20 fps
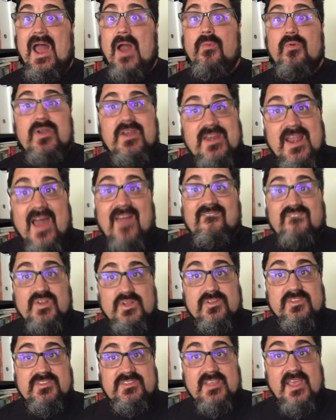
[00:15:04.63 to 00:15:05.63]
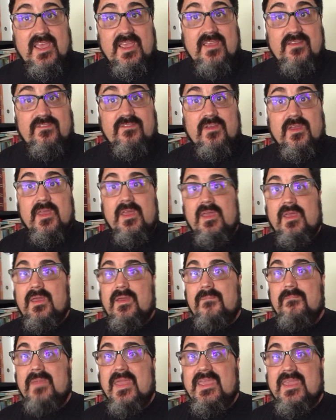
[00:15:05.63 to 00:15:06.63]
I would not feel safe
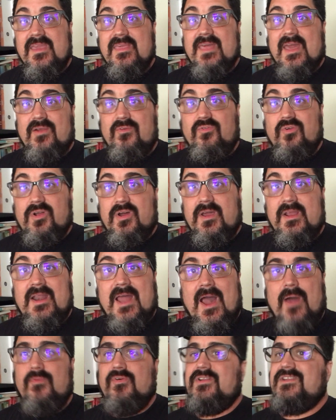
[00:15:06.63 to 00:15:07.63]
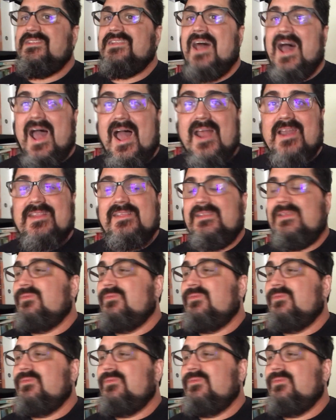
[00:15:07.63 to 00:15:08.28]
making that run. I would not.